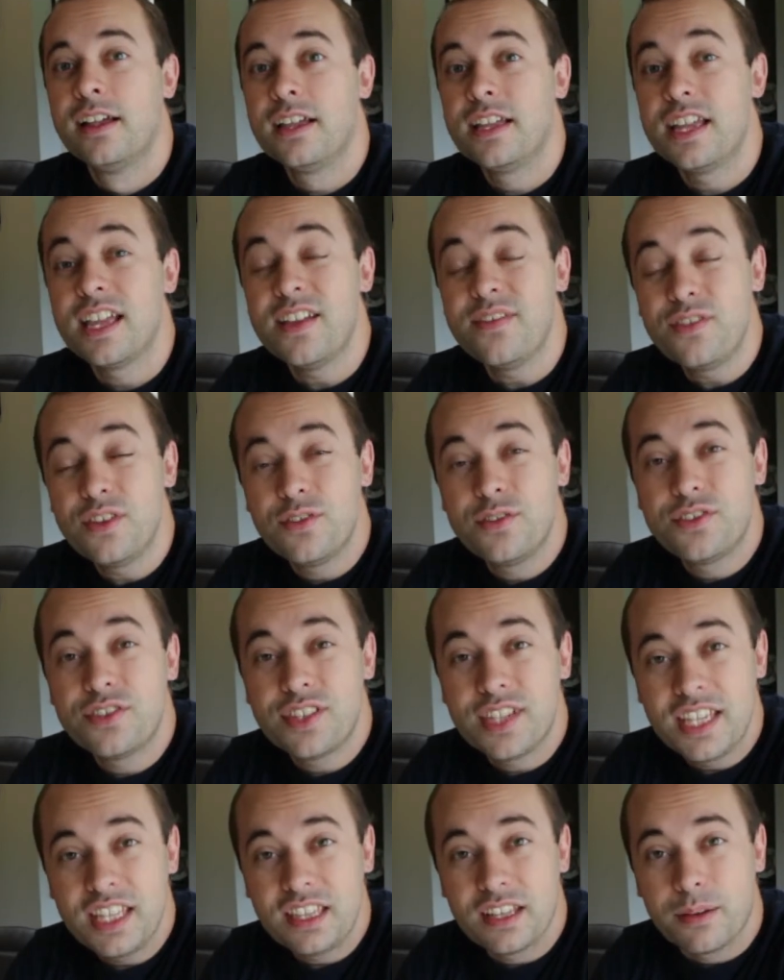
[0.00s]
If you've
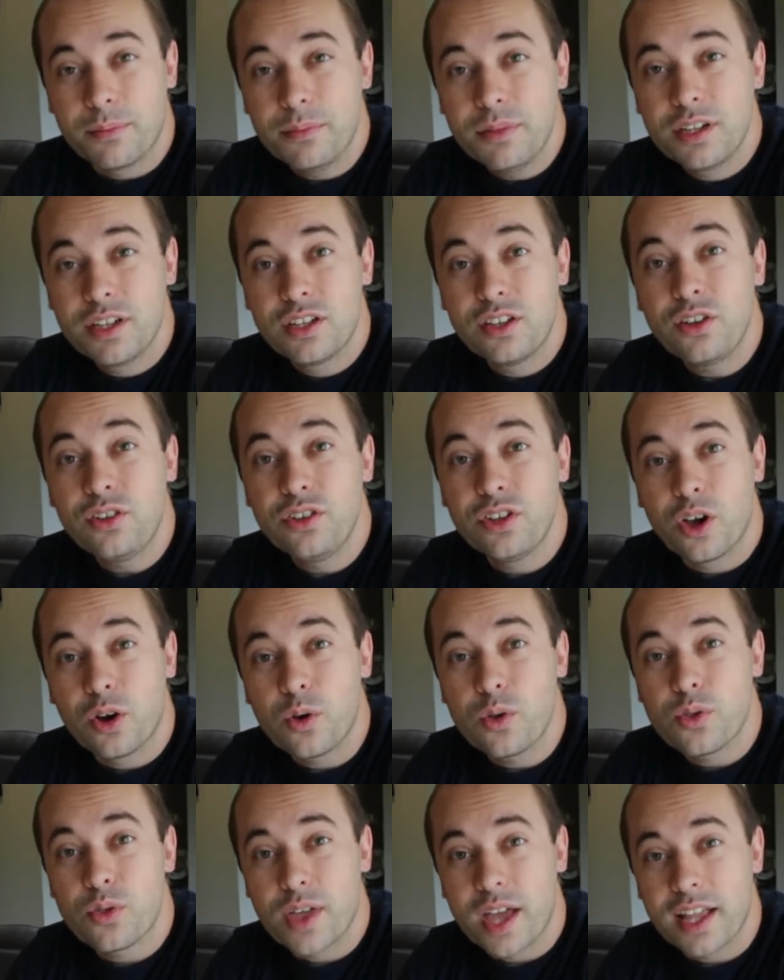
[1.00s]
seen them, you'll
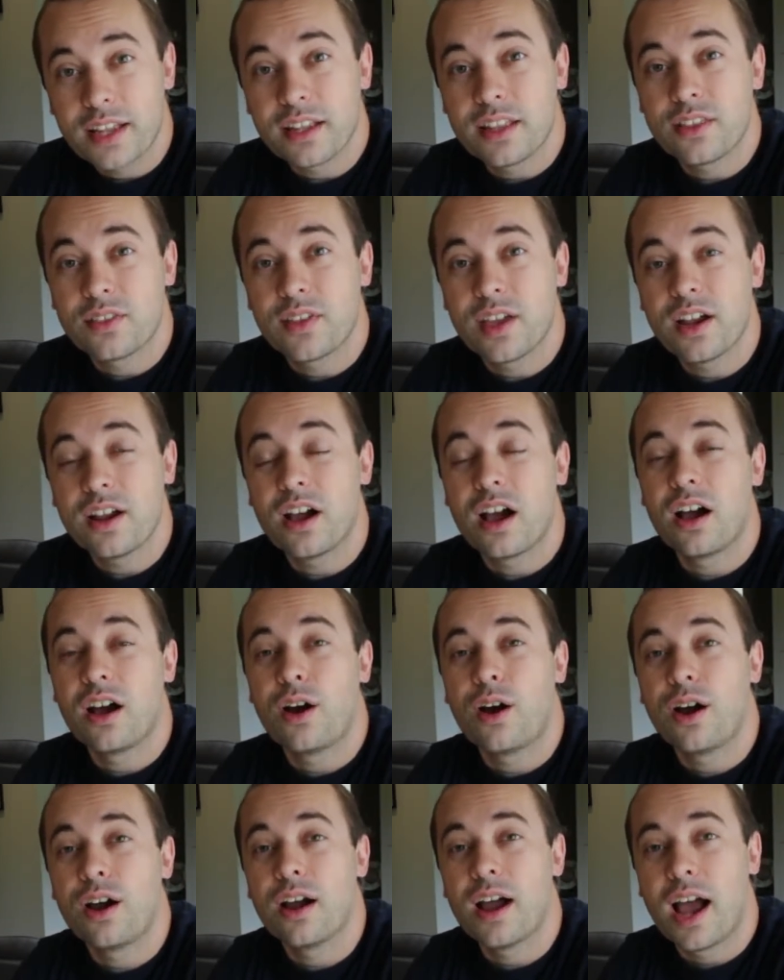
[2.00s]
know that there
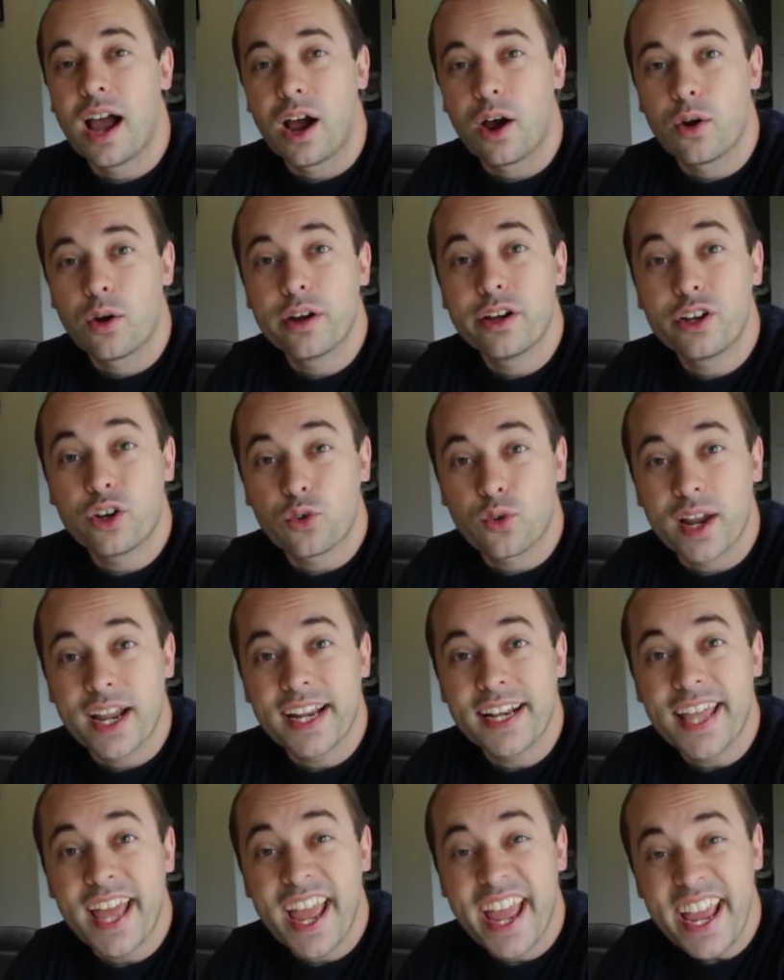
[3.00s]
are our
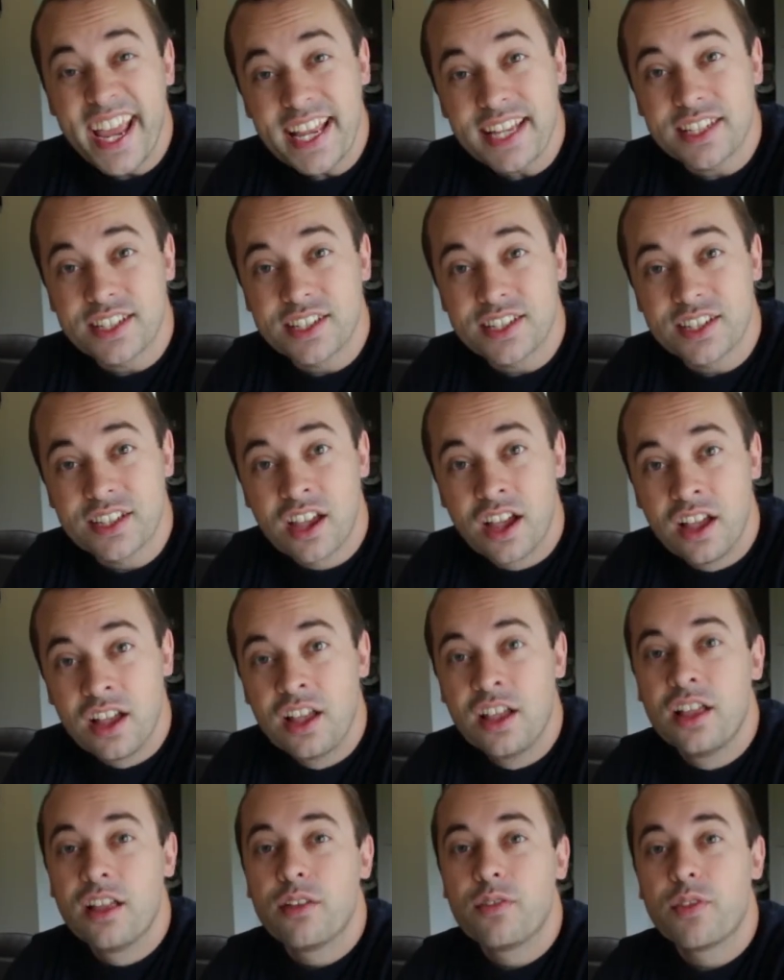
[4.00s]
grade 8s.
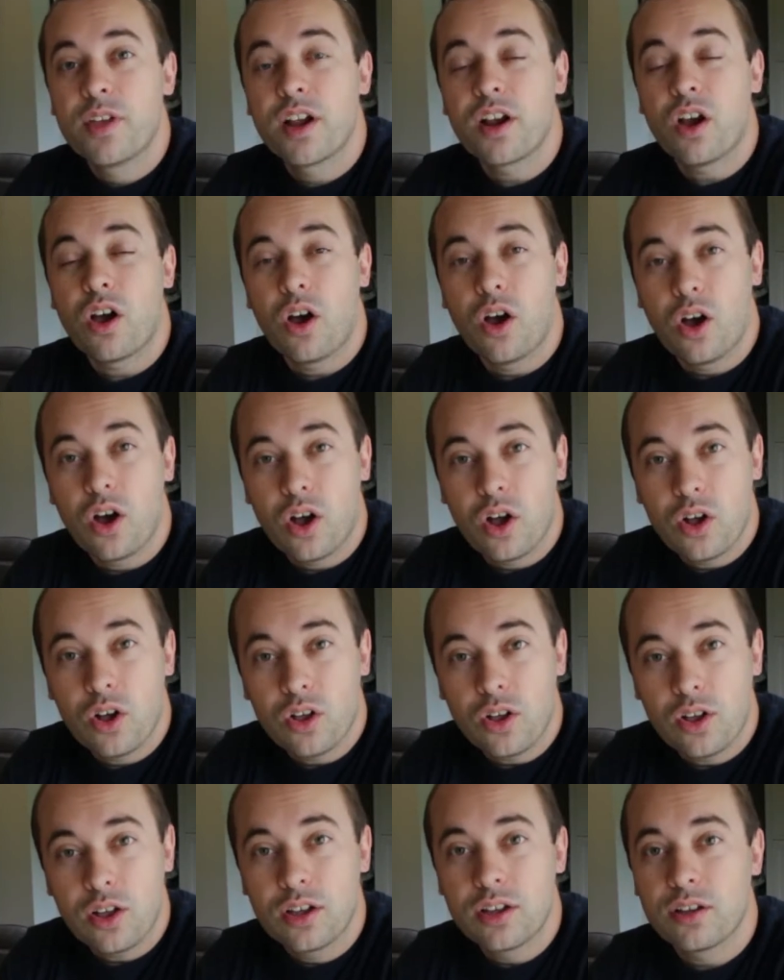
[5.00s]
They're
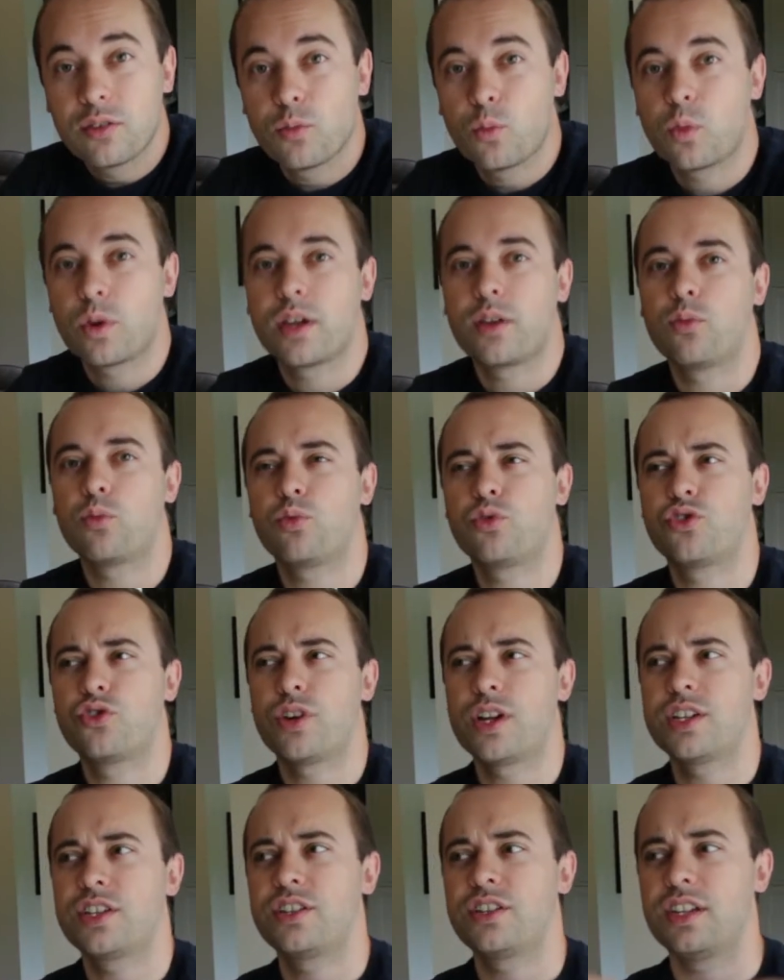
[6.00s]
all
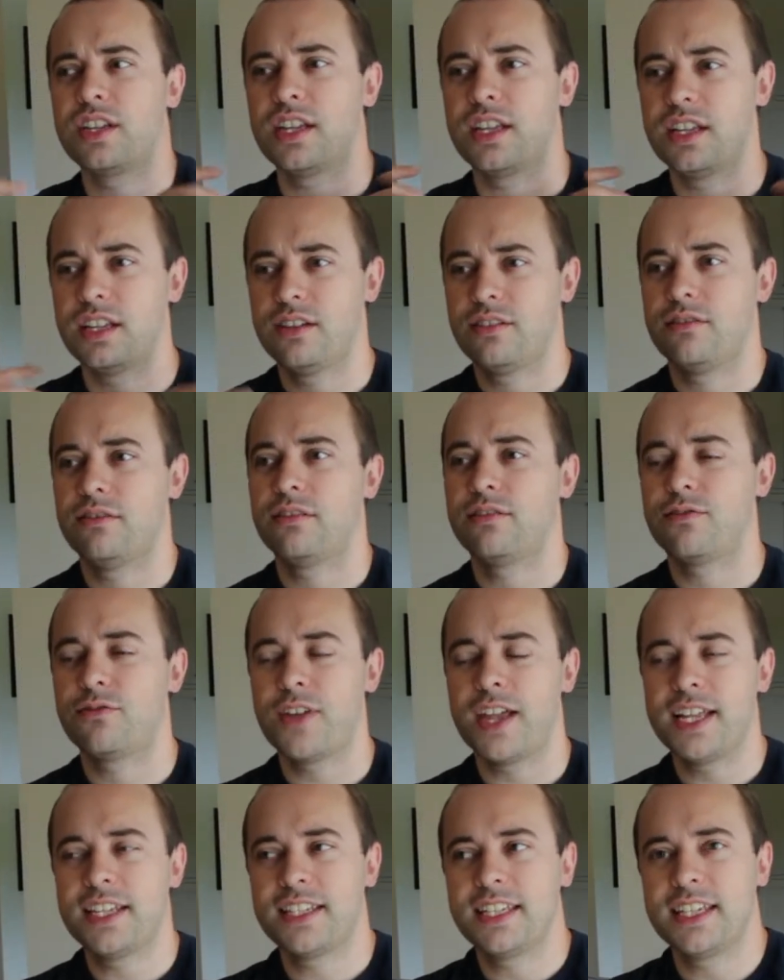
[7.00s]
dressed in
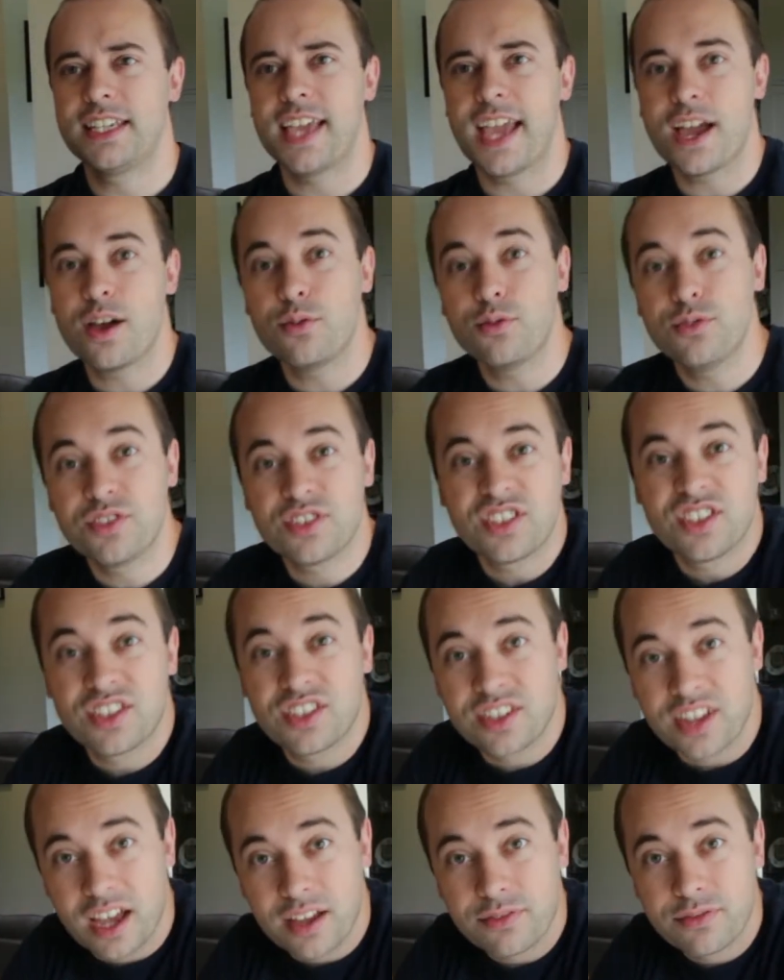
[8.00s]
fancy gowns and
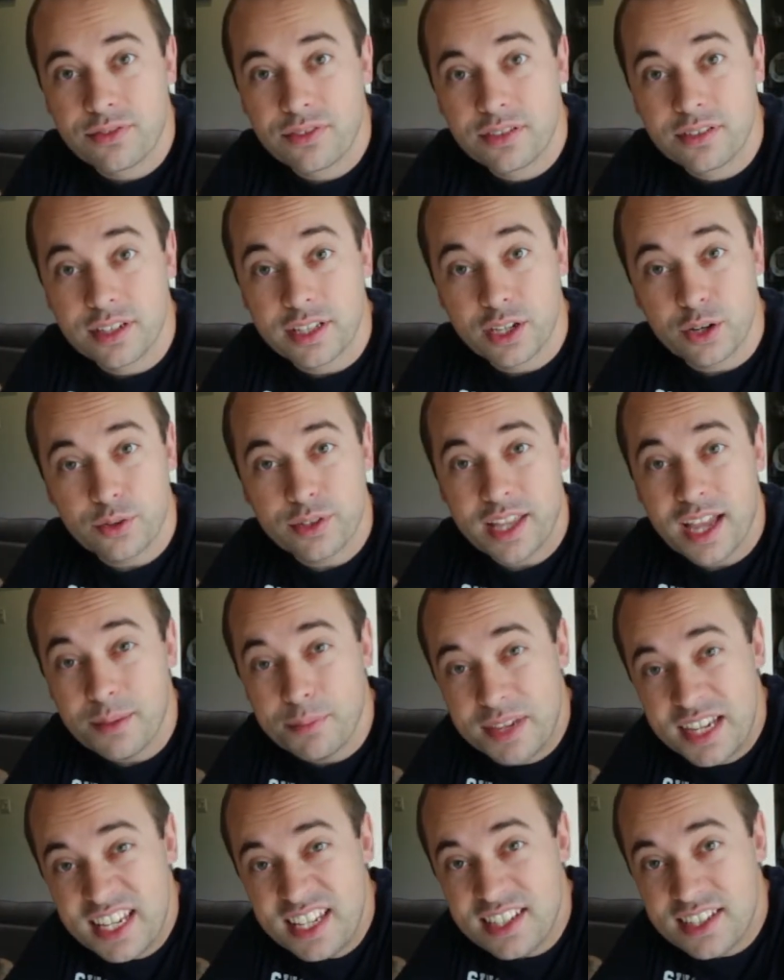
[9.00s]
stuff. You know what that
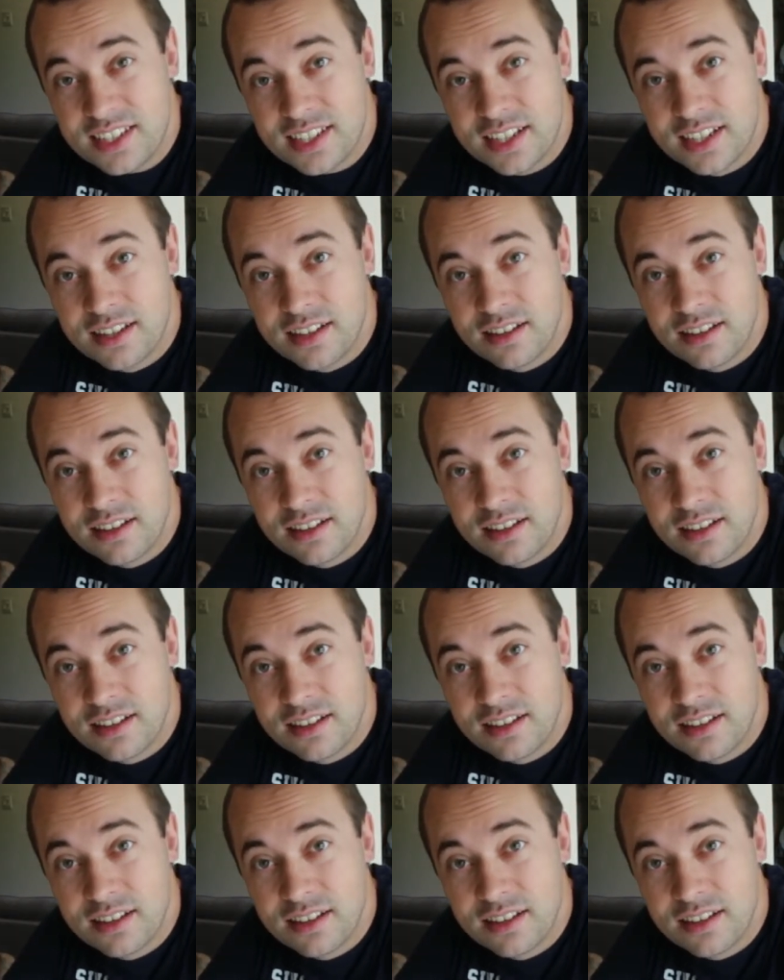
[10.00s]
means?